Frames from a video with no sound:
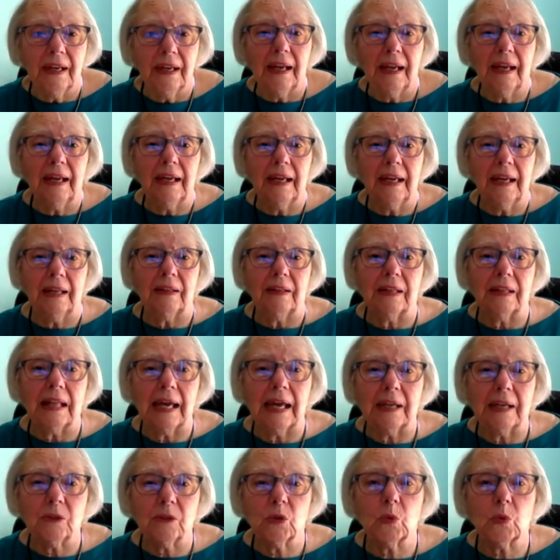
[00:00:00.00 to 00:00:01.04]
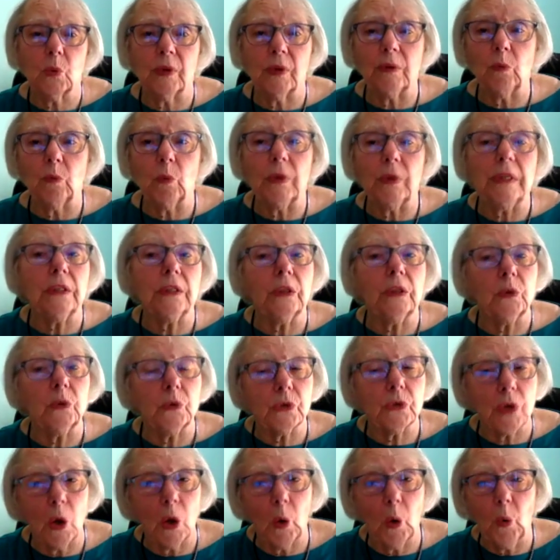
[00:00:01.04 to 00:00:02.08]
And that's when we lose
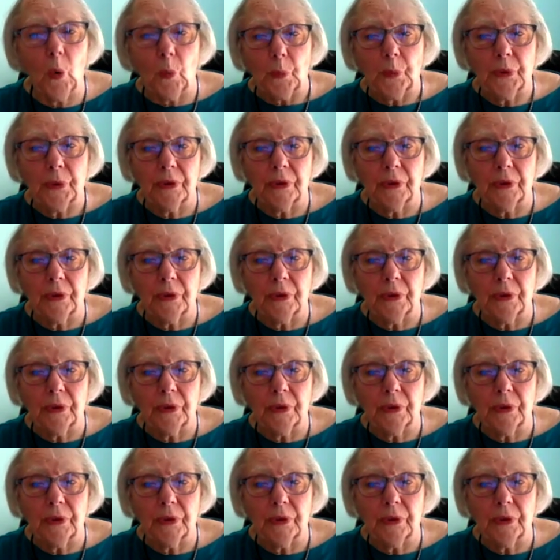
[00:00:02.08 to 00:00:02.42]
hope.